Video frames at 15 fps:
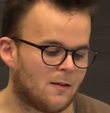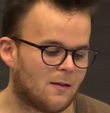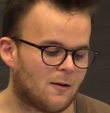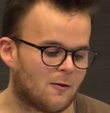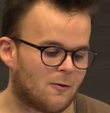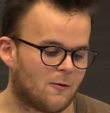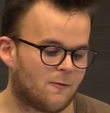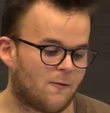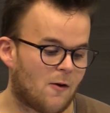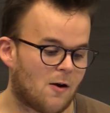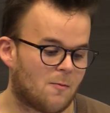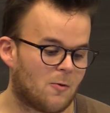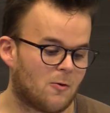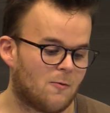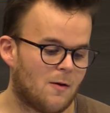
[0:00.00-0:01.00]
there were
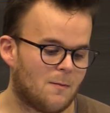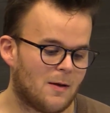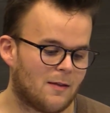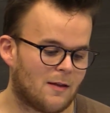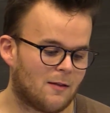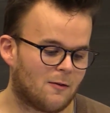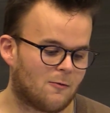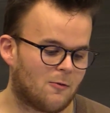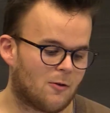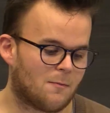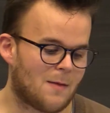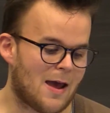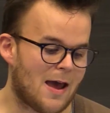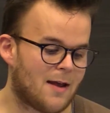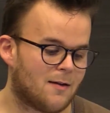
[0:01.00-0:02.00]
far more women than there were
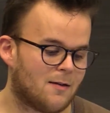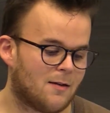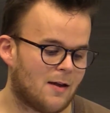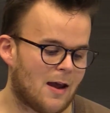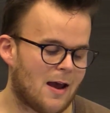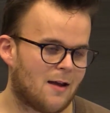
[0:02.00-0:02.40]
men.